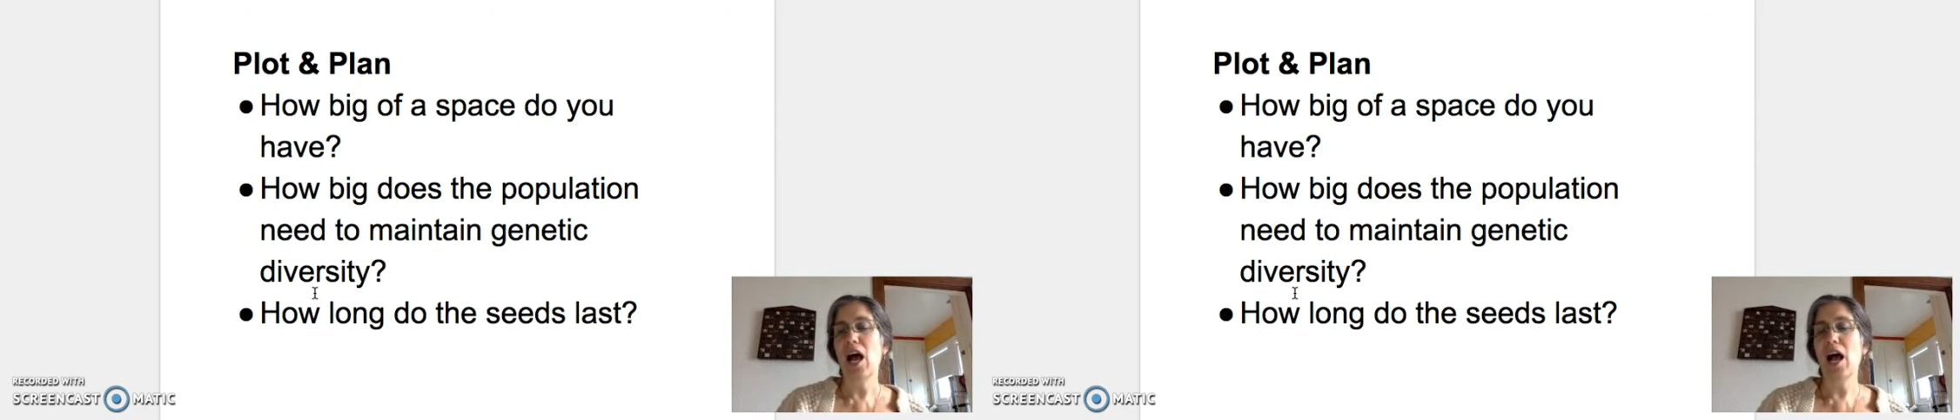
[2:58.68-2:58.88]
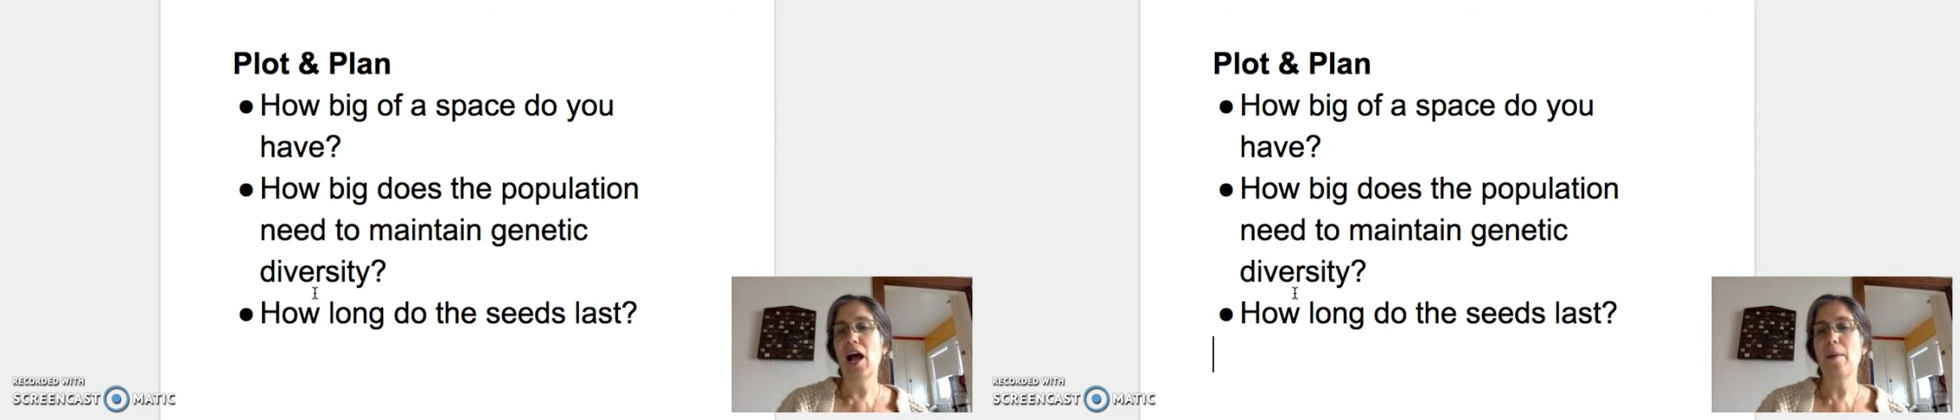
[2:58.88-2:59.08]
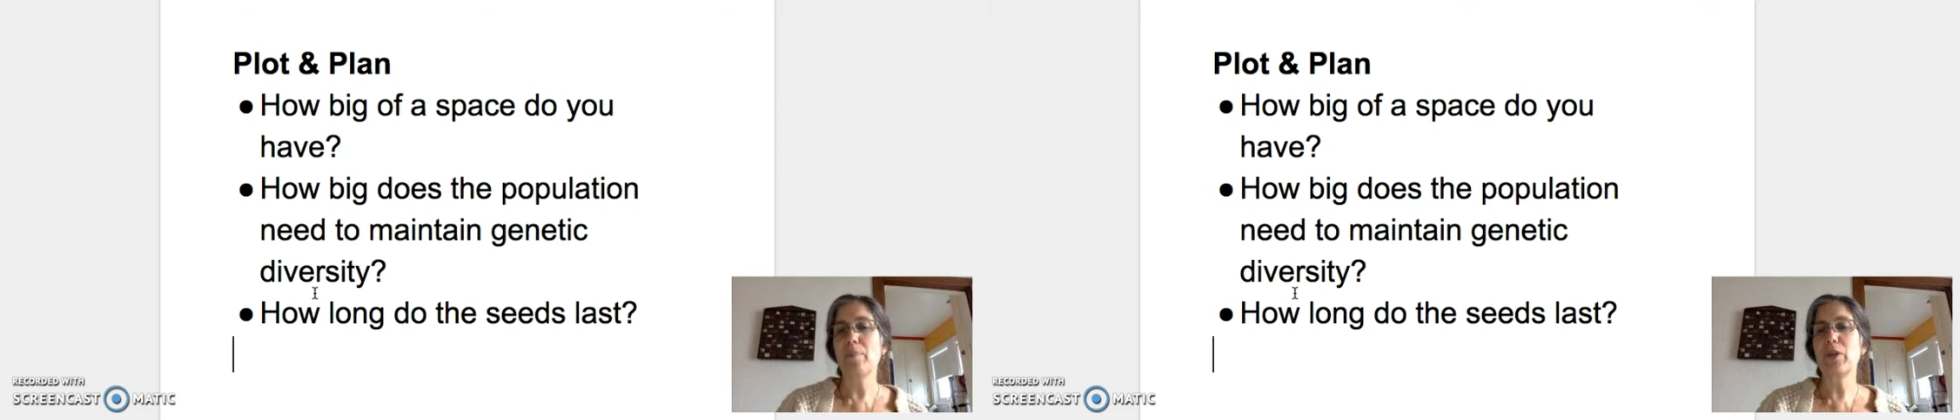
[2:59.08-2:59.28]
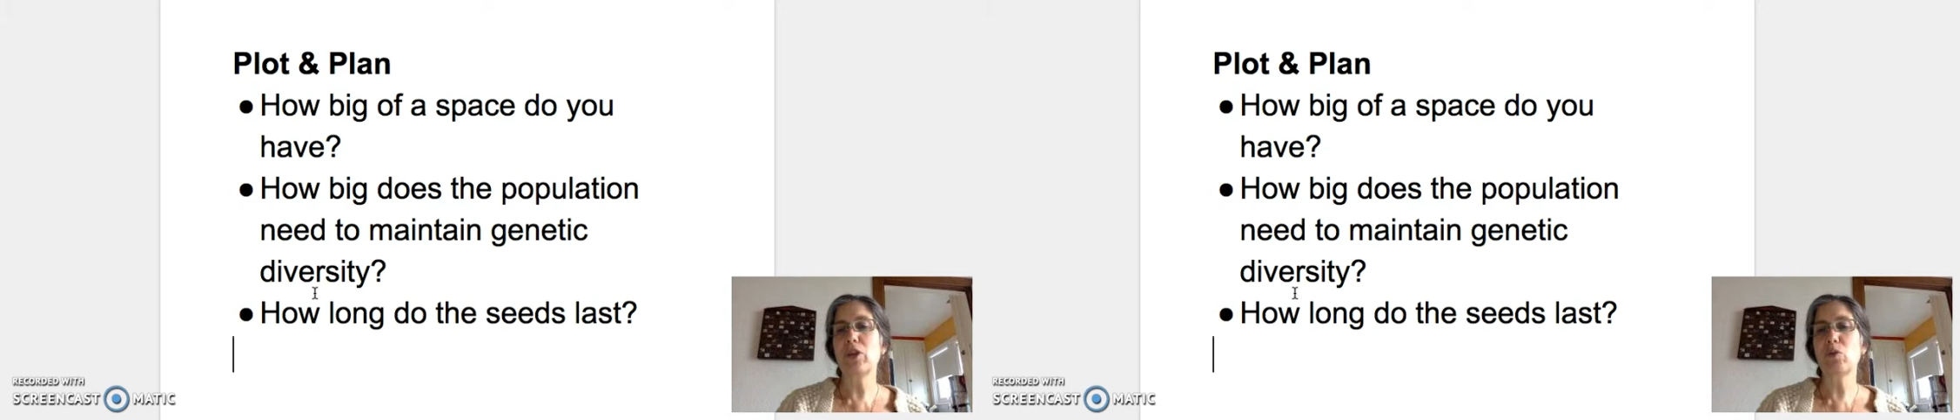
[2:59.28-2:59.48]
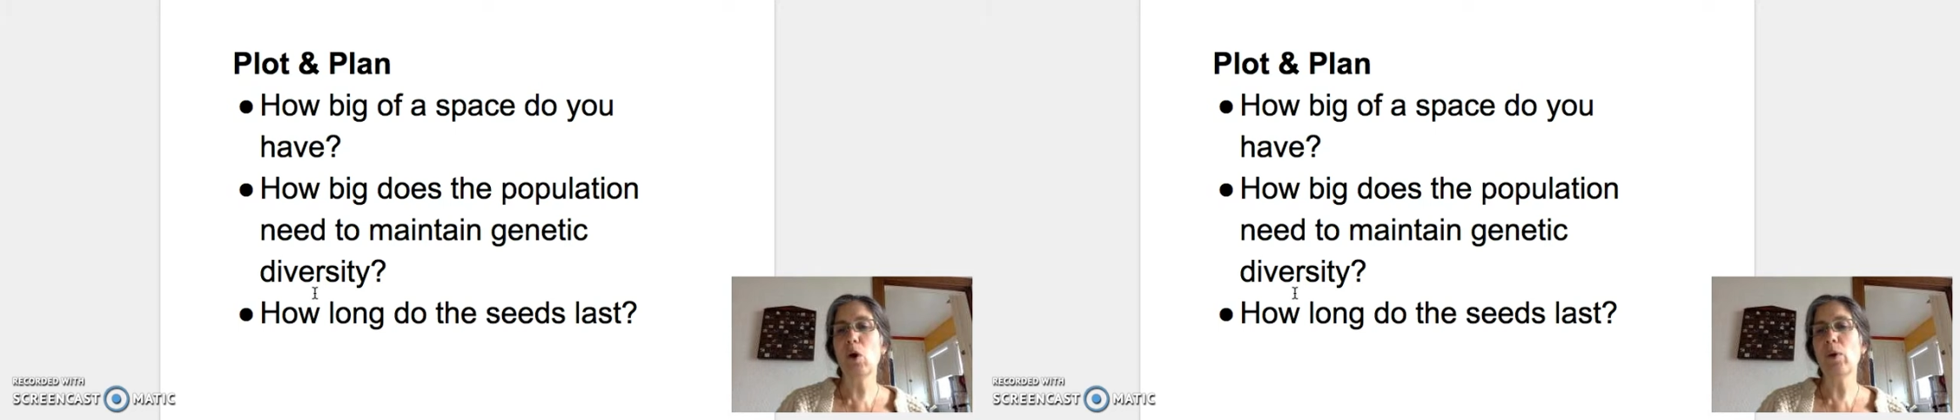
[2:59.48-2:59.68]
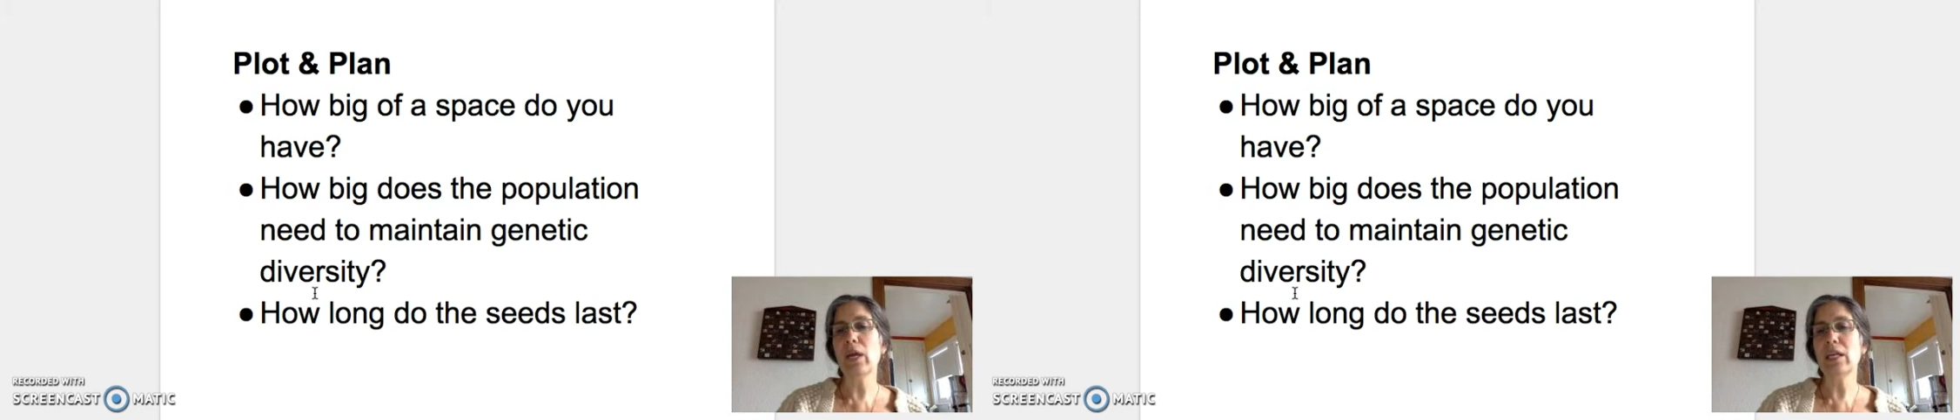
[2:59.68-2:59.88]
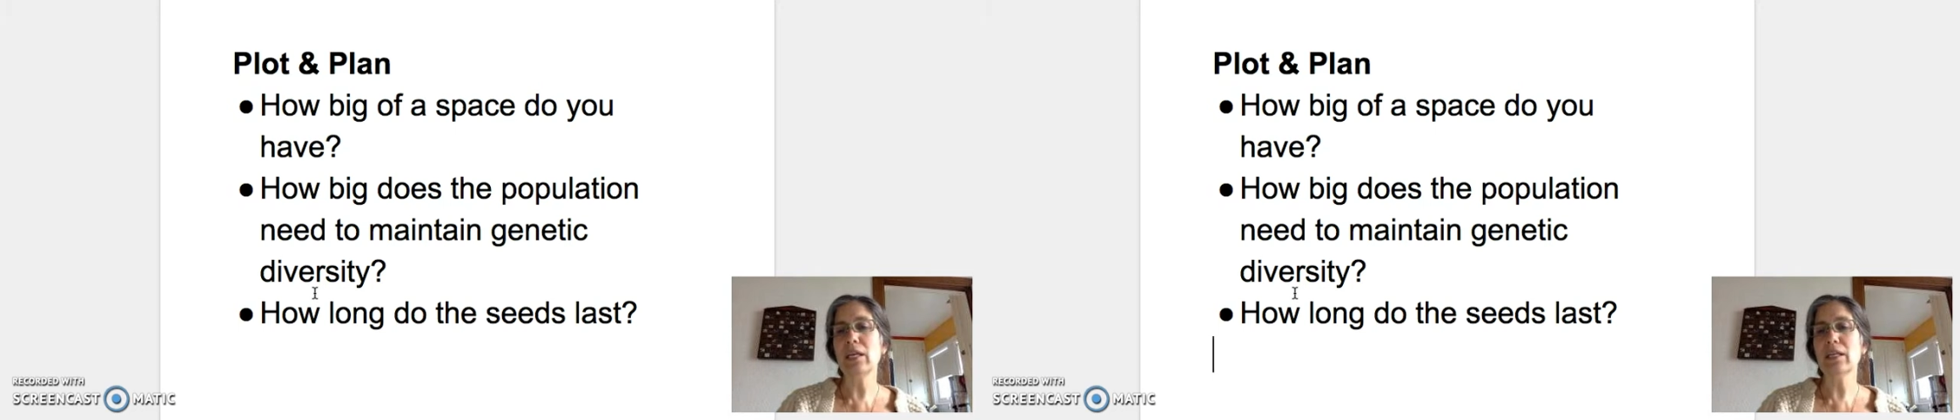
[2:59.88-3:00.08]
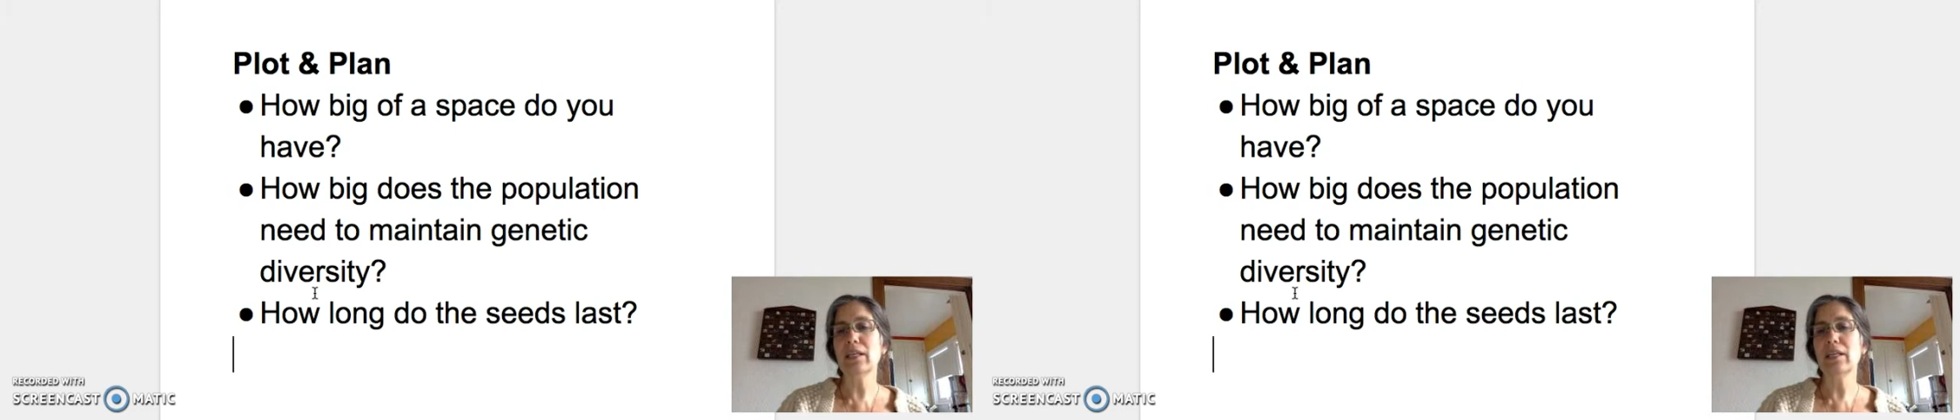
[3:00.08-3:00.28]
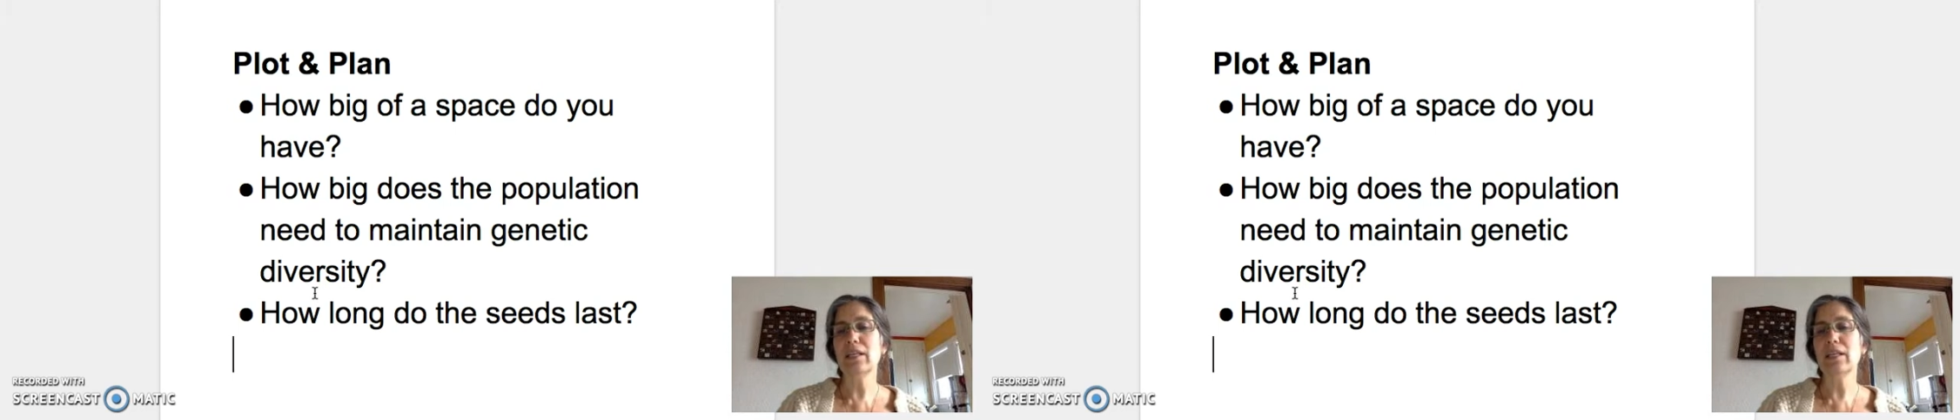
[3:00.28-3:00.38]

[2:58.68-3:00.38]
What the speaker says: growing